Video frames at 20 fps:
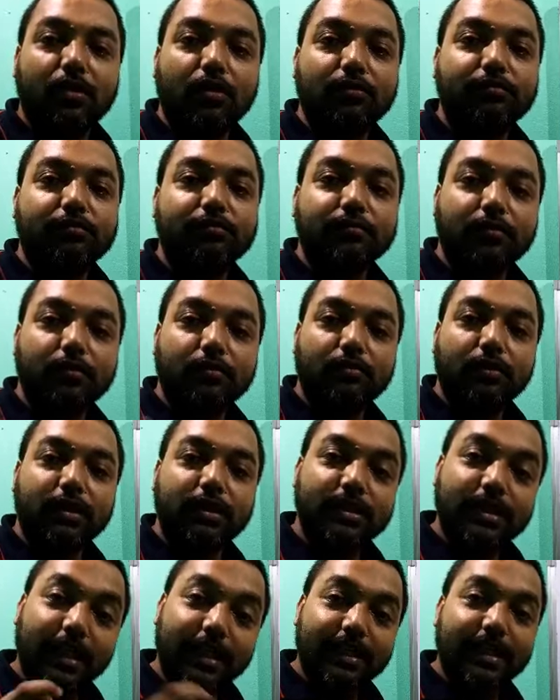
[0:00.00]
of
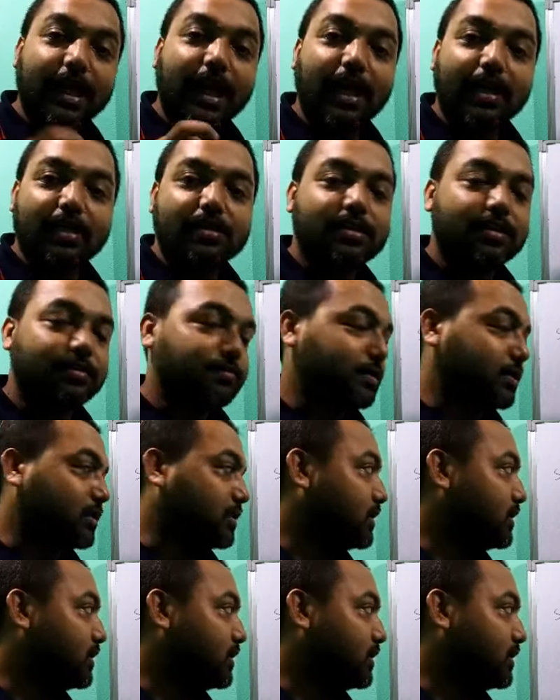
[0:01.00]
inside the earth surface.